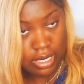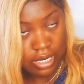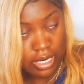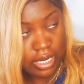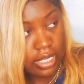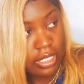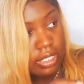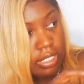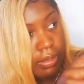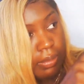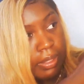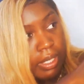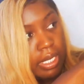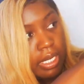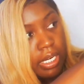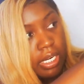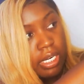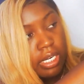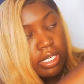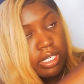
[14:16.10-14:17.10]
Right, so we
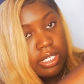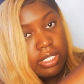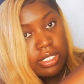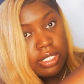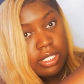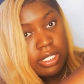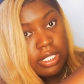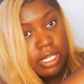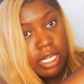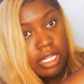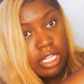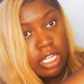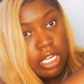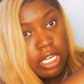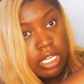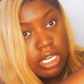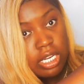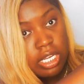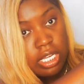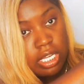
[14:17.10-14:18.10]
here, this is Said
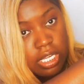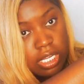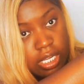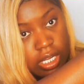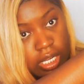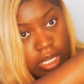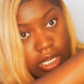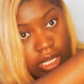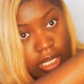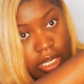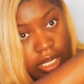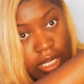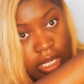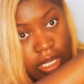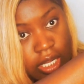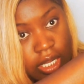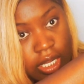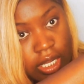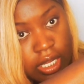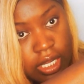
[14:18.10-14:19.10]
Good.
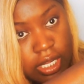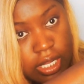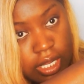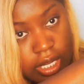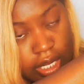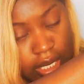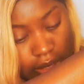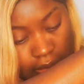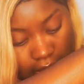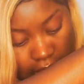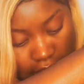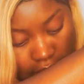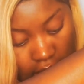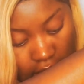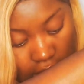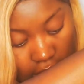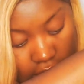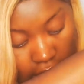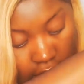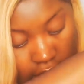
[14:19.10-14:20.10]
And then we
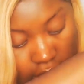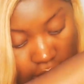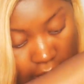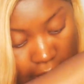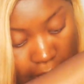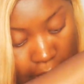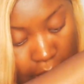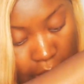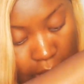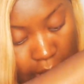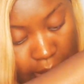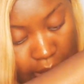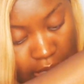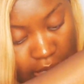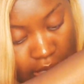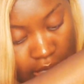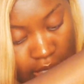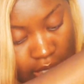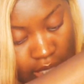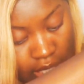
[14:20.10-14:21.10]
got
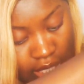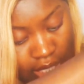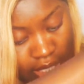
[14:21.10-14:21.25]
Bubbler,